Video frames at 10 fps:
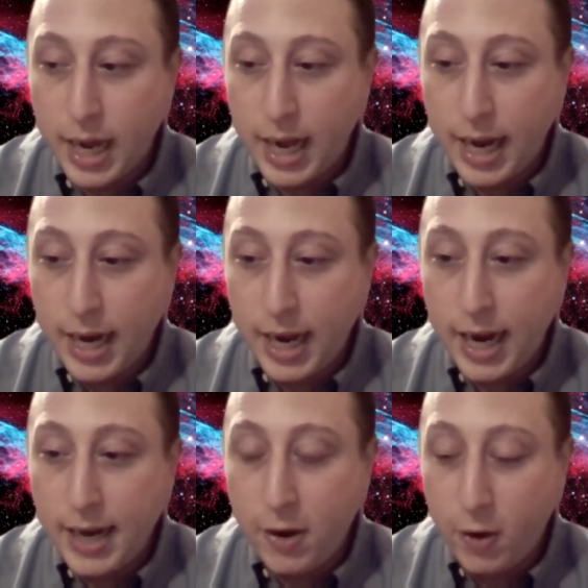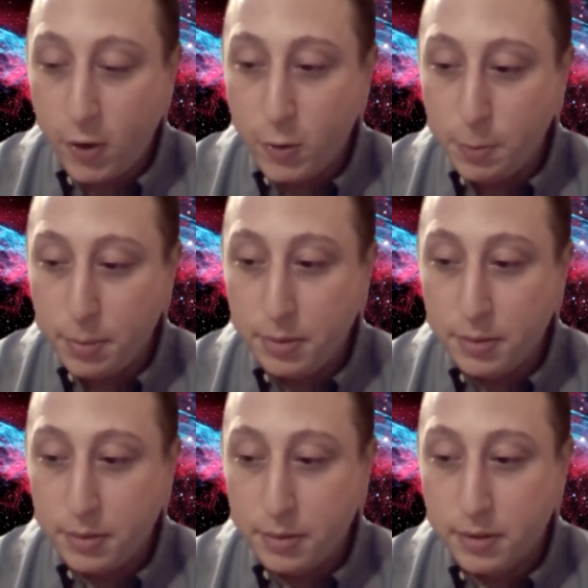I, I hope,
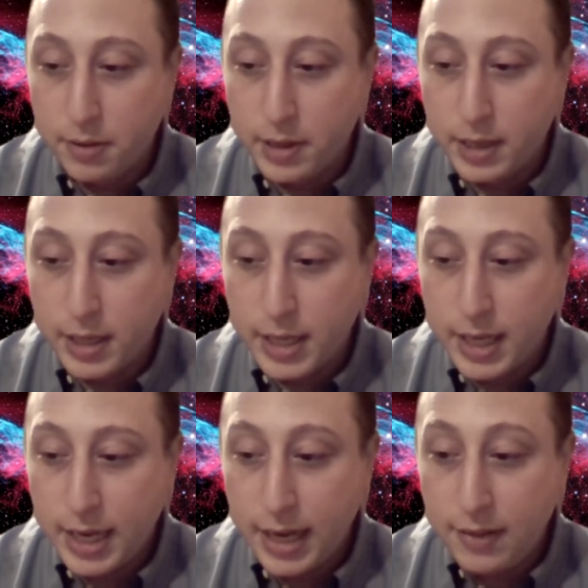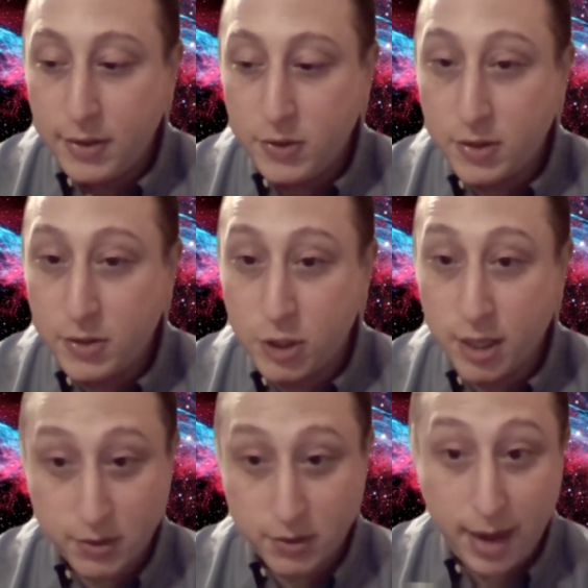and this is
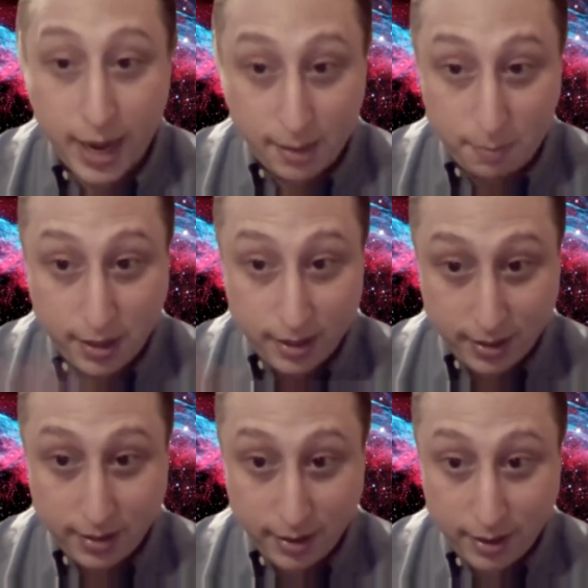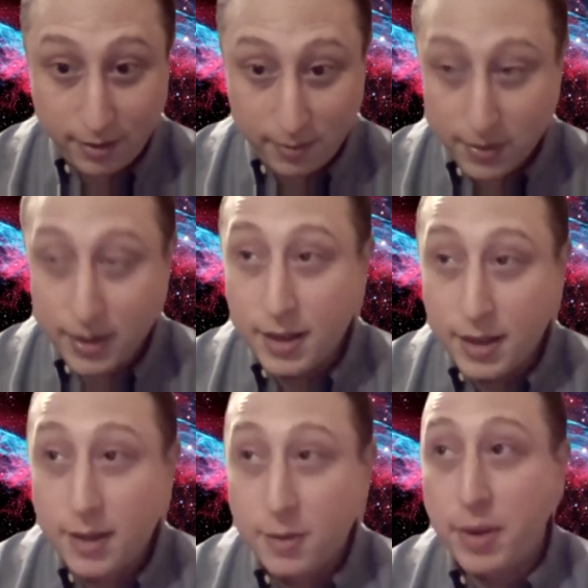just my opinion here,
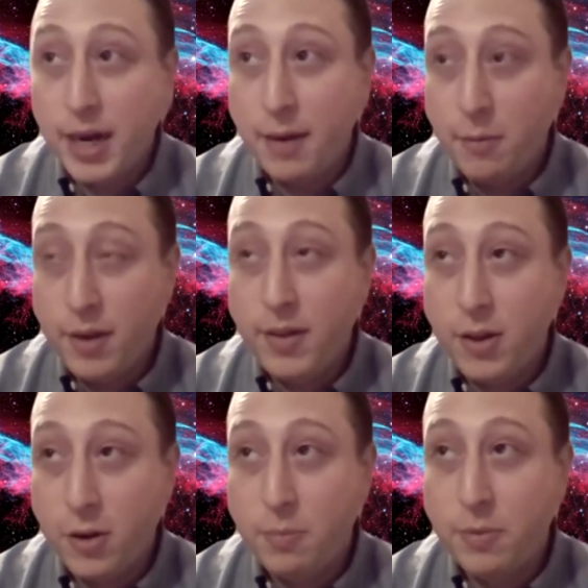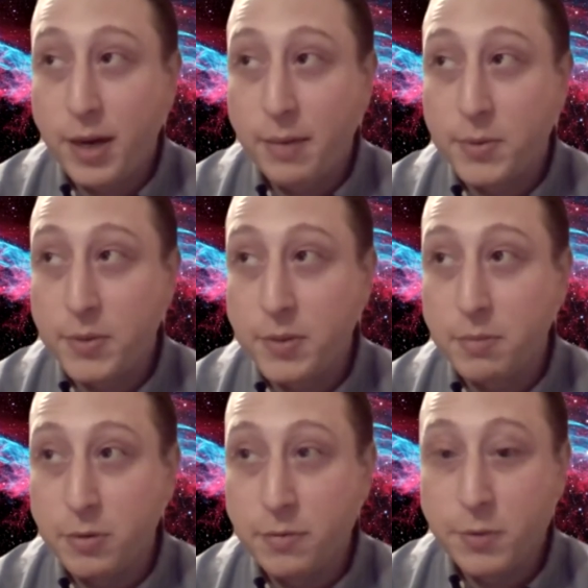but I really hope we're able to
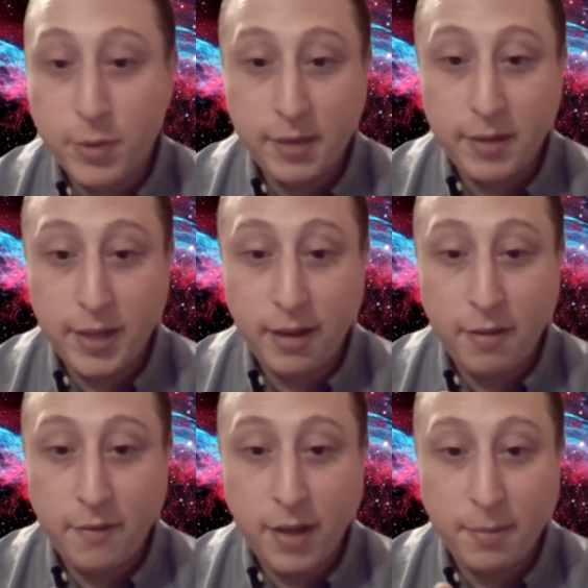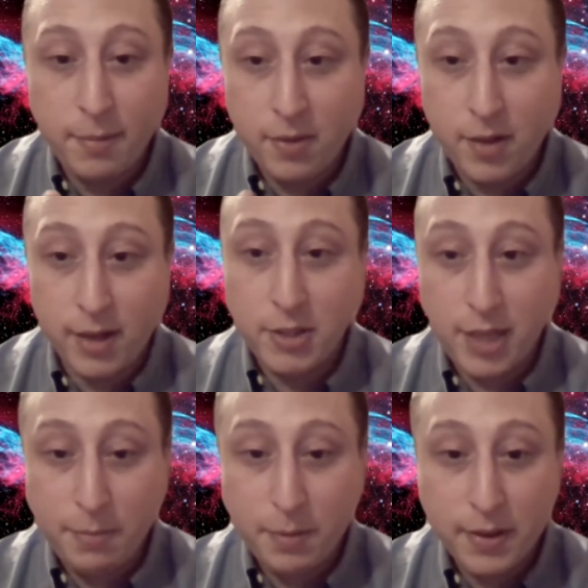move quickly on developing launch
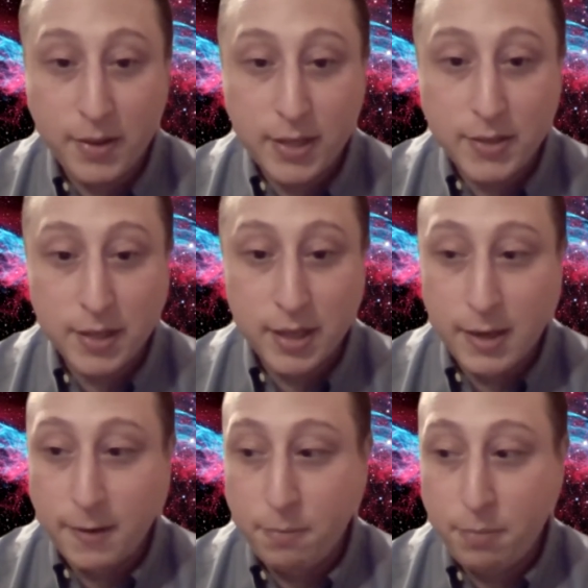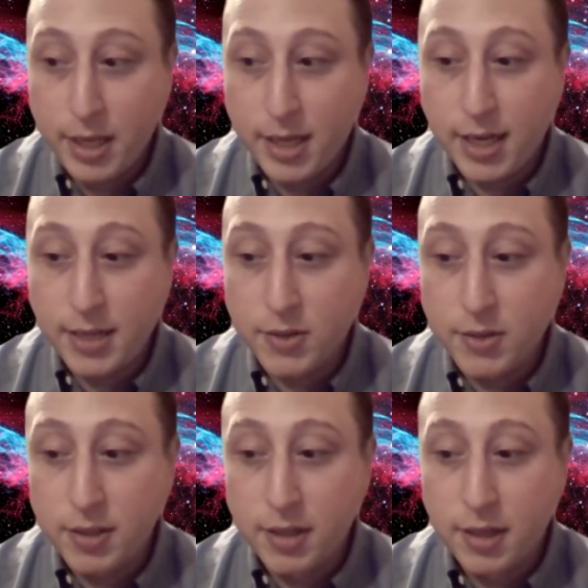capabilities because
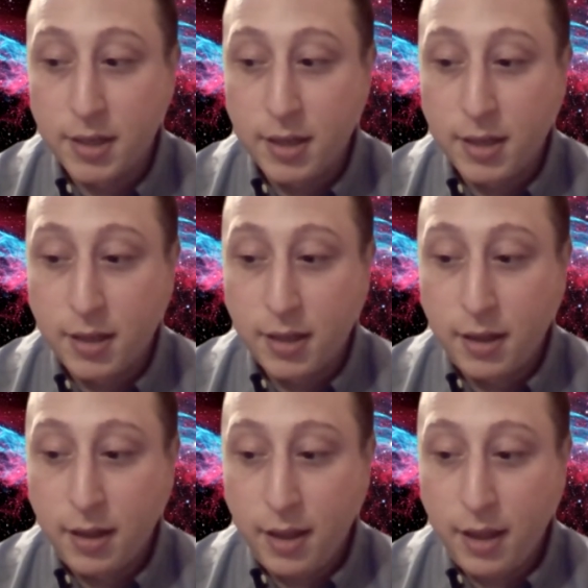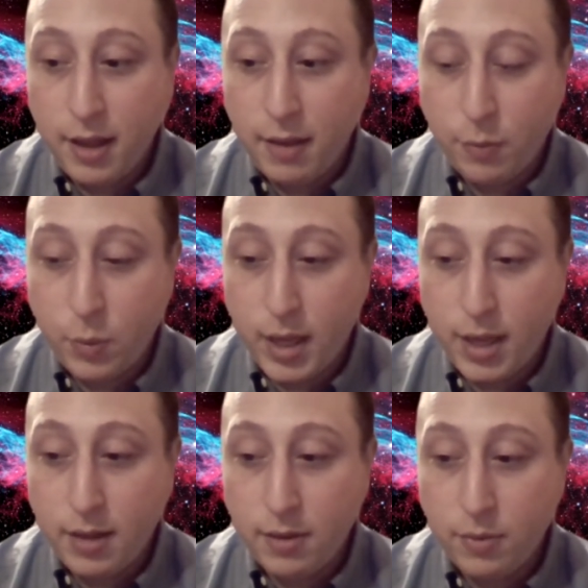if we